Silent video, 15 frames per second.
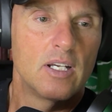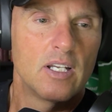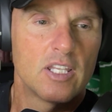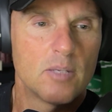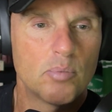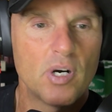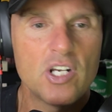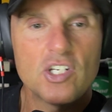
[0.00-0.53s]
the
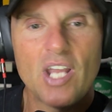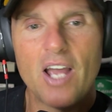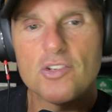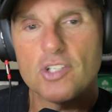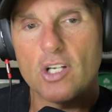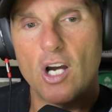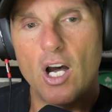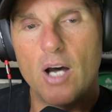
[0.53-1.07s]
British House
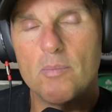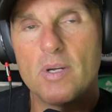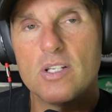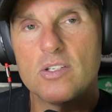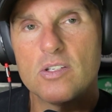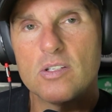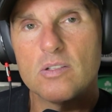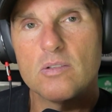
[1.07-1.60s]
of
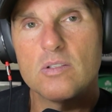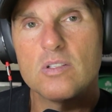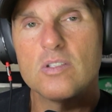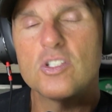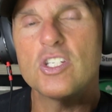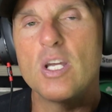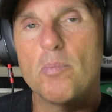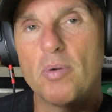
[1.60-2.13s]
Commons
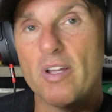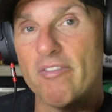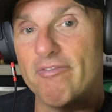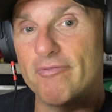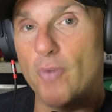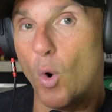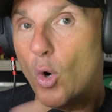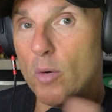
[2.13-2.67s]
simply
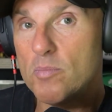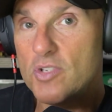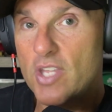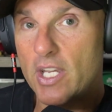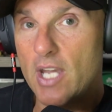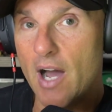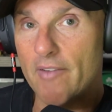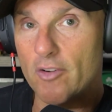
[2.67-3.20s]
forms the
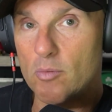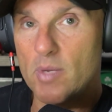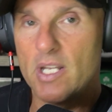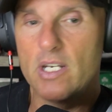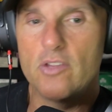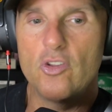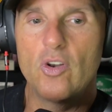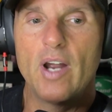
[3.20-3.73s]
government
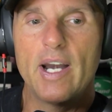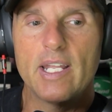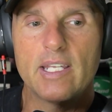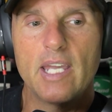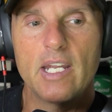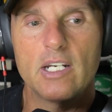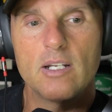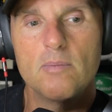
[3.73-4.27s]
in the United
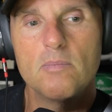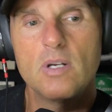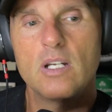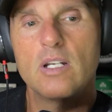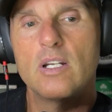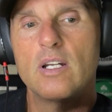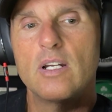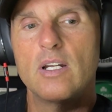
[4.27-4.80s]
Kingdom,
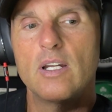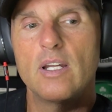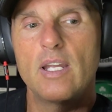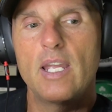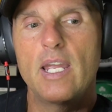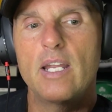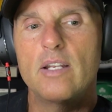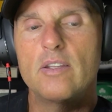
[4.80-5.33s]

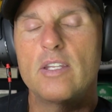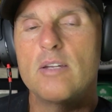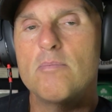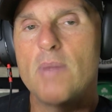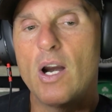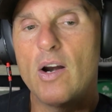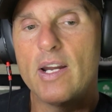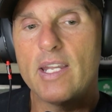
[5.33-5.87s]
and the
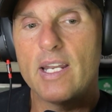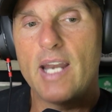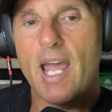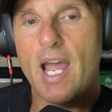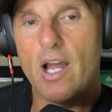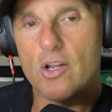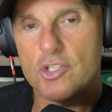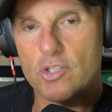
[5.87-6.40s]
American
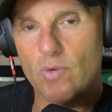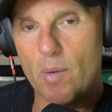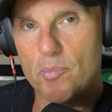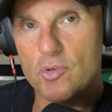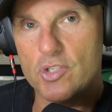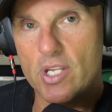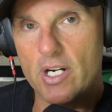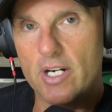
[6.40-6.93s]
House of
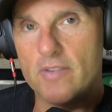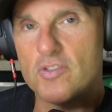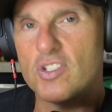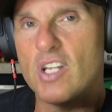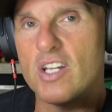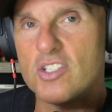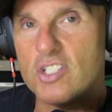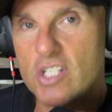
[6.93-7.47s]
Representatives
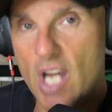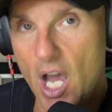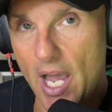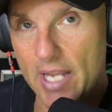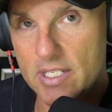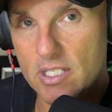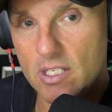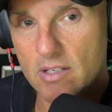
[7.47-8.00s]
does
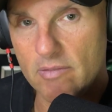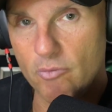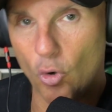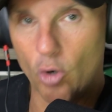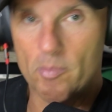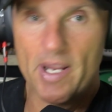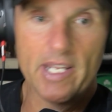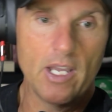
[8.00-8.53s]
not
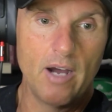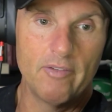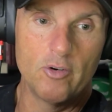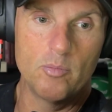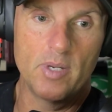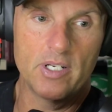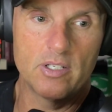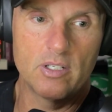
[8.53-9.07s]
form a
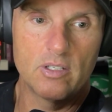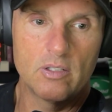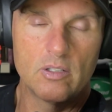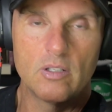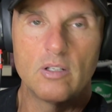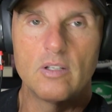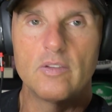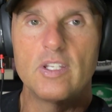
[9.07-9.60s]
government.
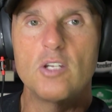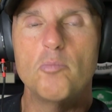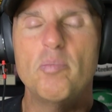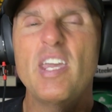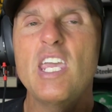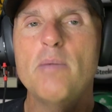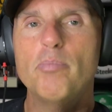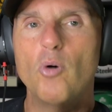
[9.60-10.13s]
The
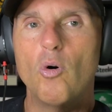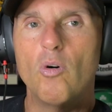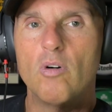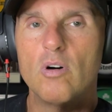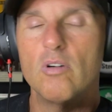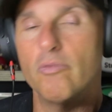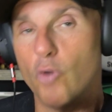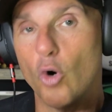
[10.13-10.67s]
people
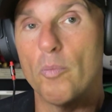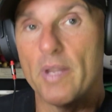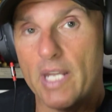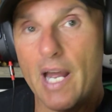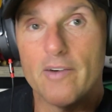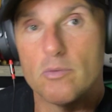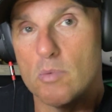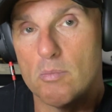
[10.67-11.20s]
form the
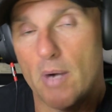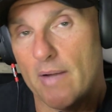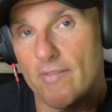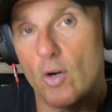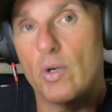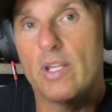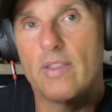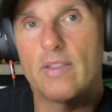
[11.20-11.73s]
government by
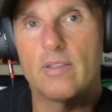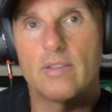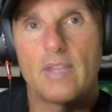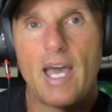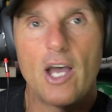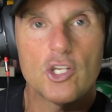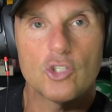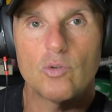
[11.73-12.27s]
voting the
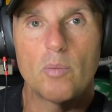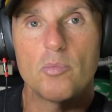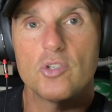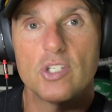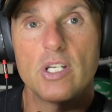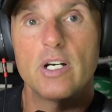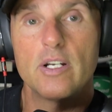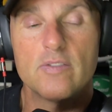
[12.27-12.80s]
House of
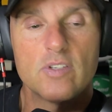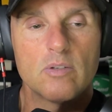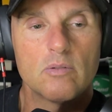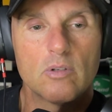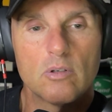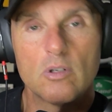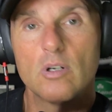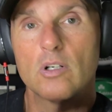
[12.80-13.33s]
Representatives
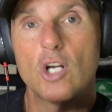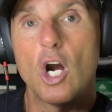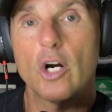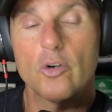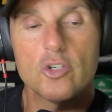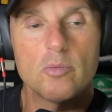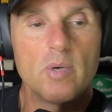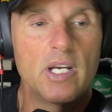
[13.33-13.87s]
or a
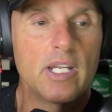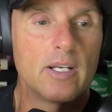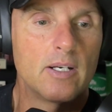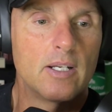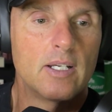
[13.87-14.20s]
congressman in.